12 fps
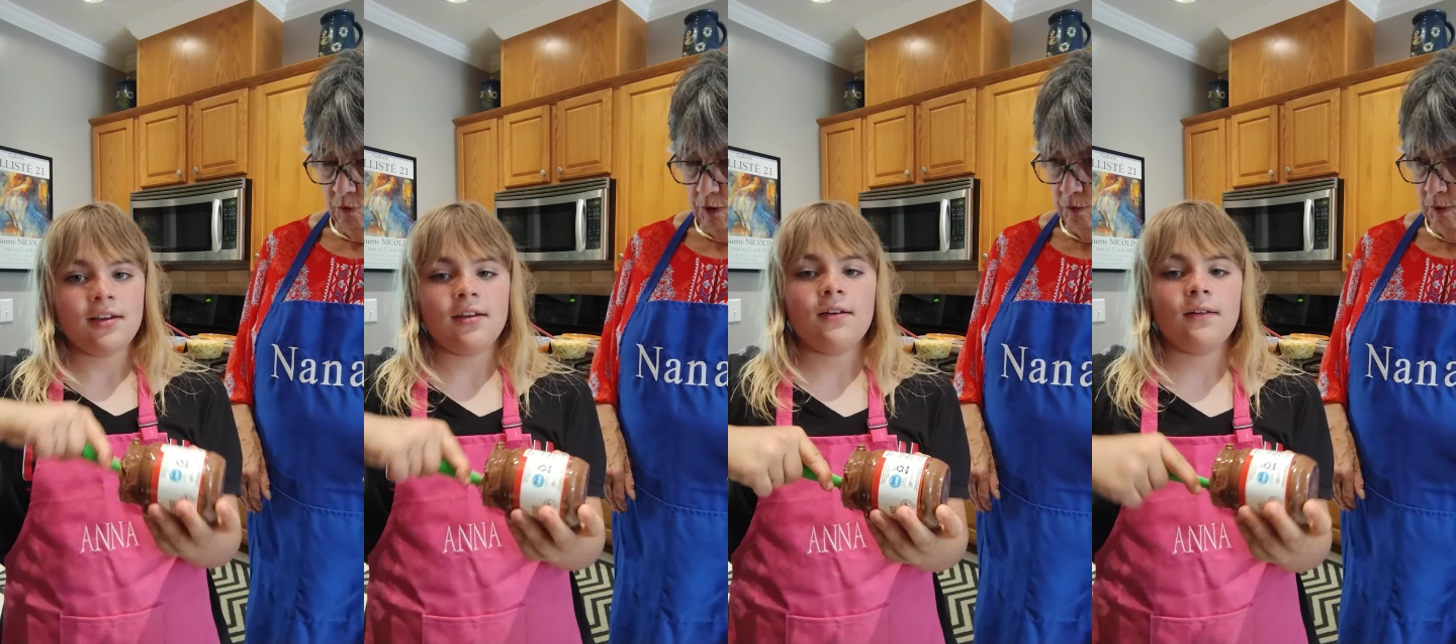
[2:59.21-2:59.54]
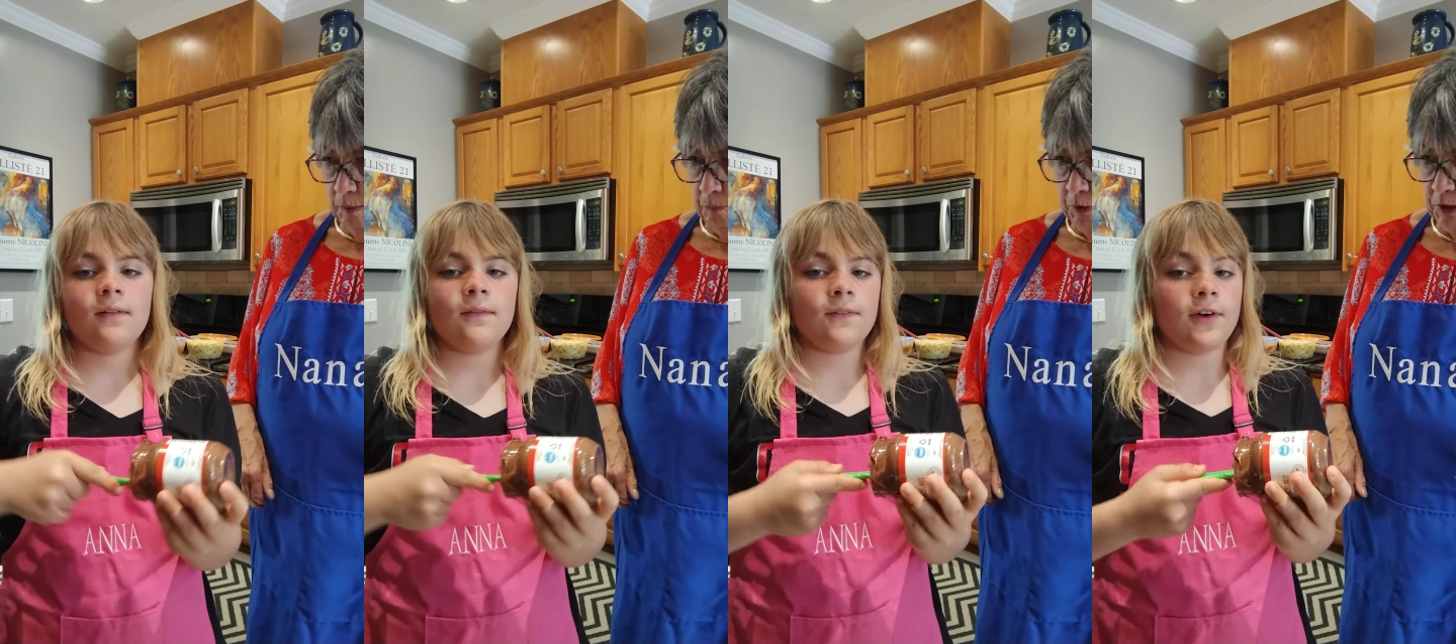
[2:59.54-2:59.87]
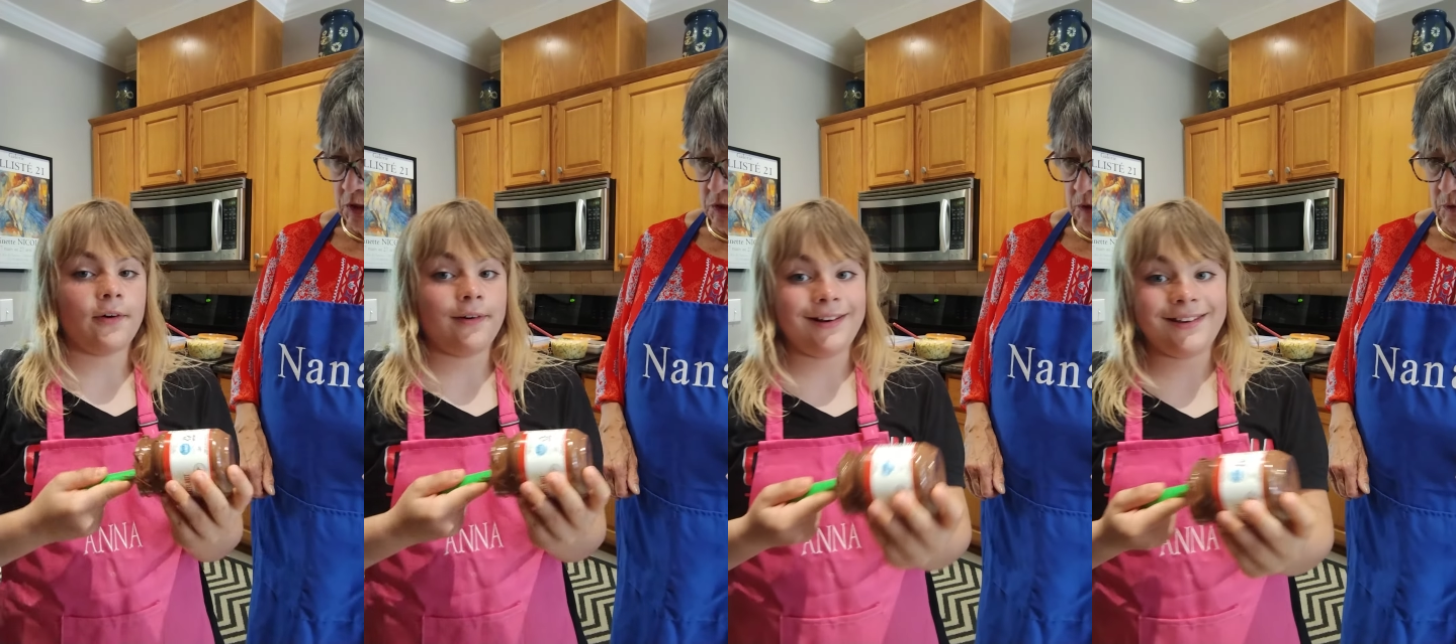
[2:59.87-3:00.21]
fourth grade
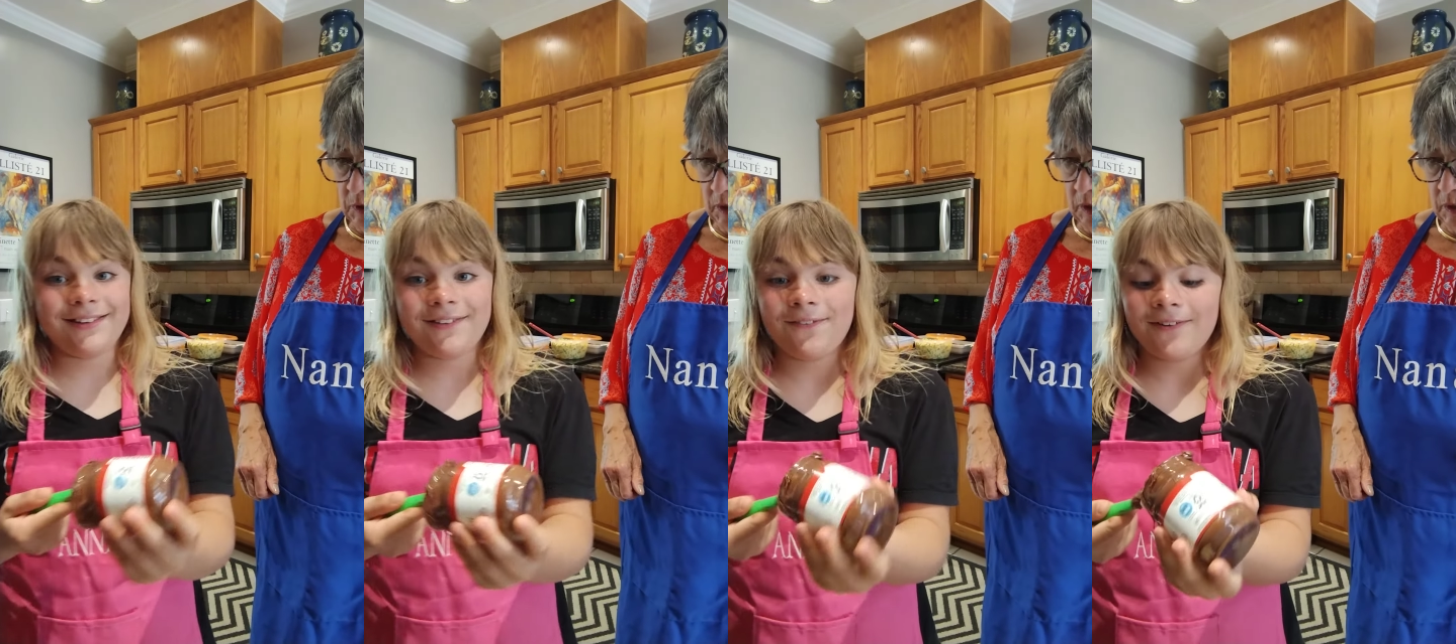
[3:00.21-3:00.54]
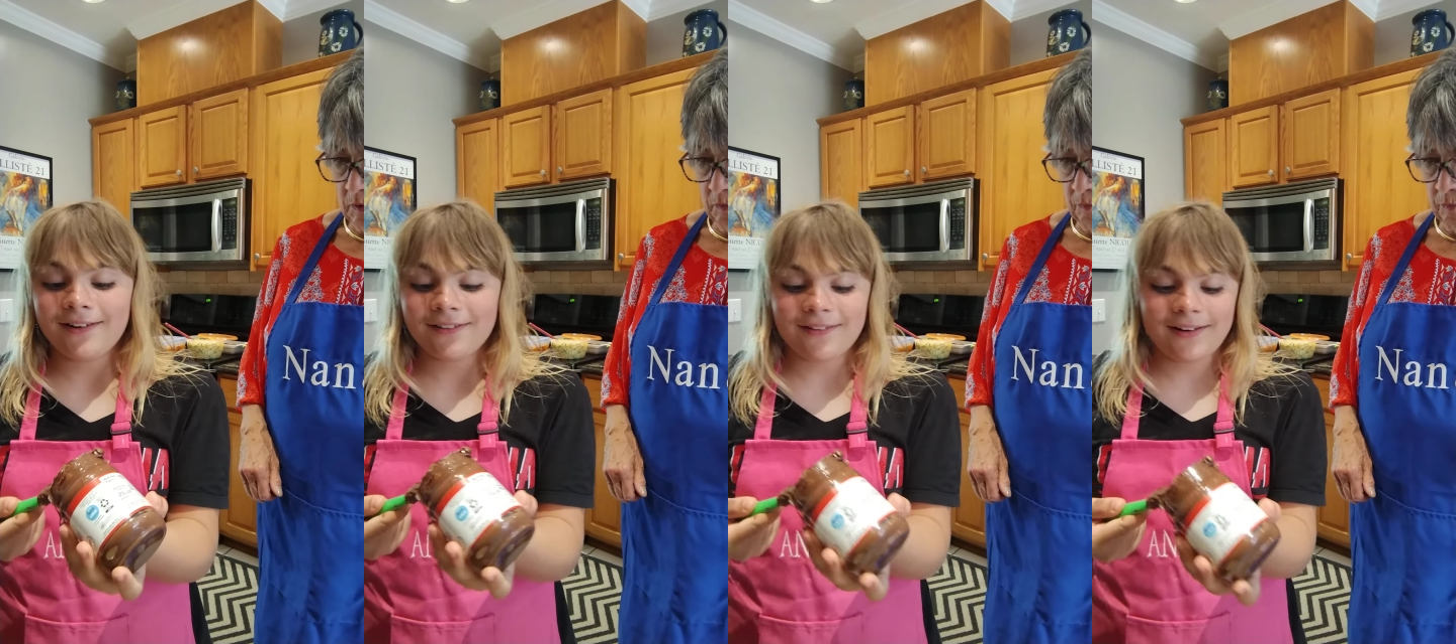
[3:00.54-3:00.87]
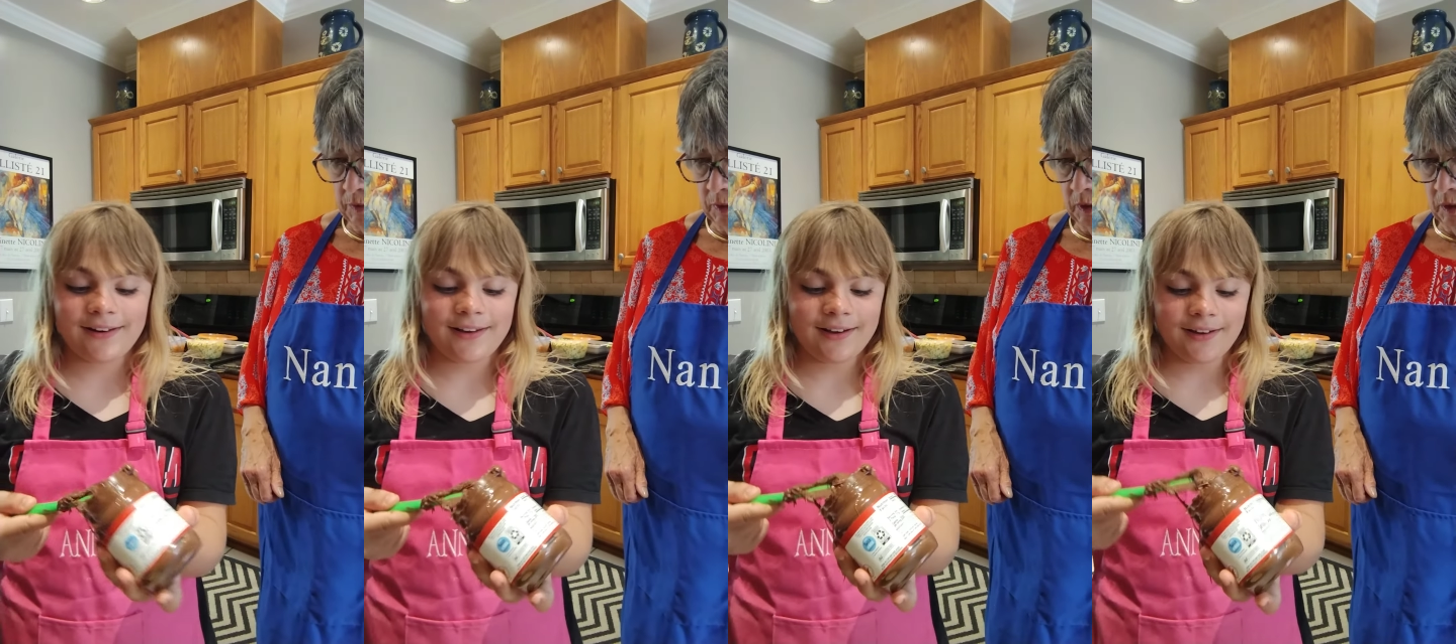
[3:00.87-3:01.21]
pretty Going soon, into huh? fourth
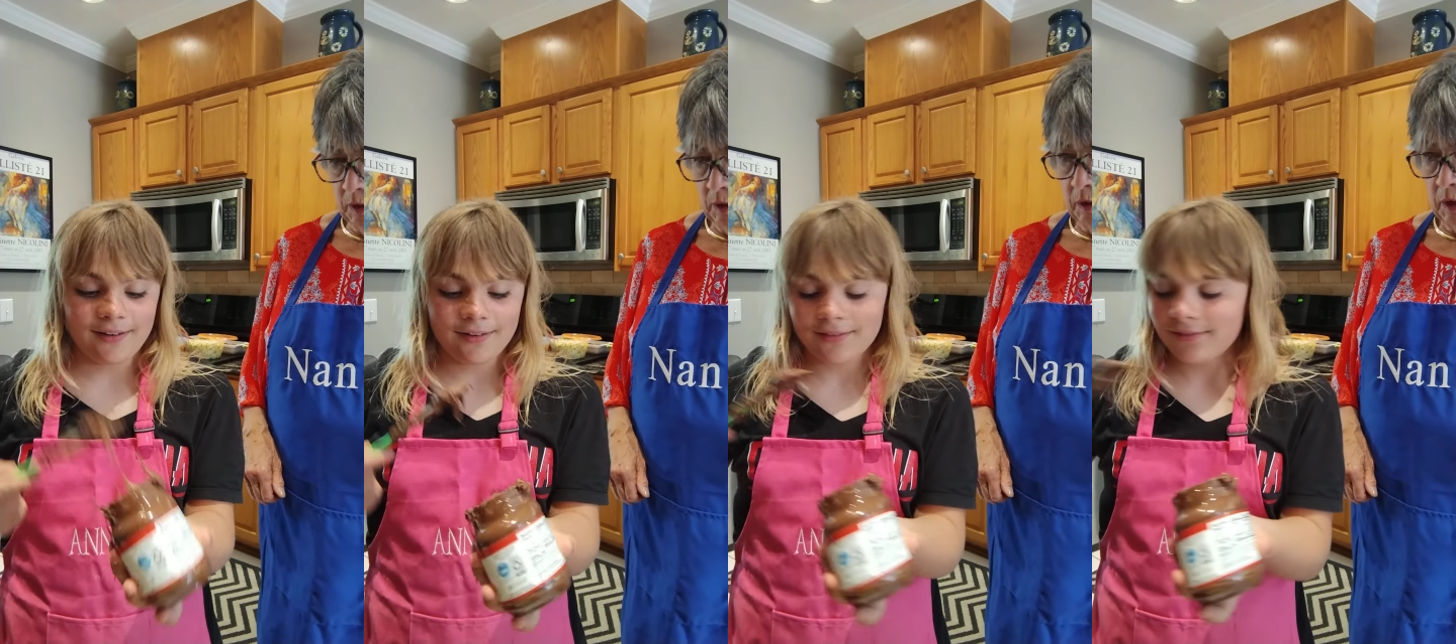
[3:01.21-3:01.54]
grade, yeah.